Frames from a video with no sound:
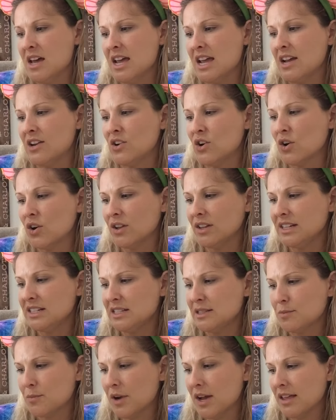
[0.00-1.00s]
In early
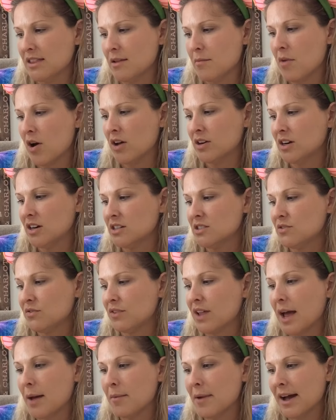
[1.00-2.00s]
spring, the monarchs
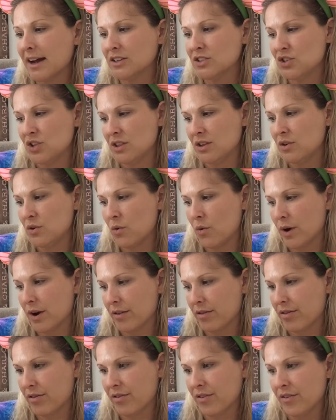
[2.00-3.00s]
fly back to the
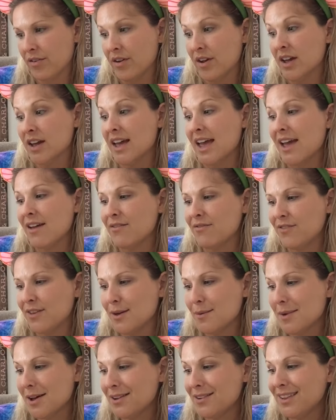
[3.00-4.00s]
north. A
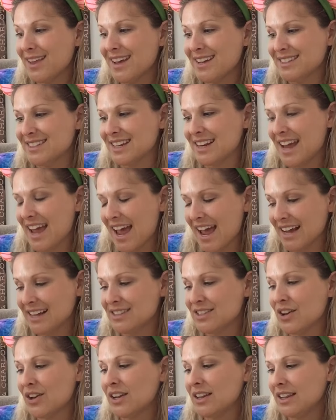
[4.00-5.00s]
female lays an
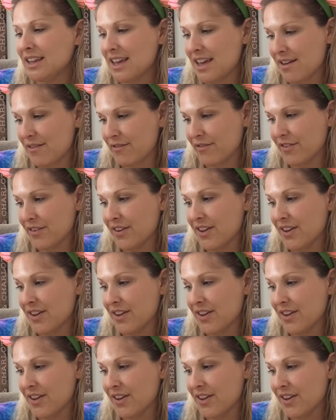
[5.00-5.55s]
egg on a leaf.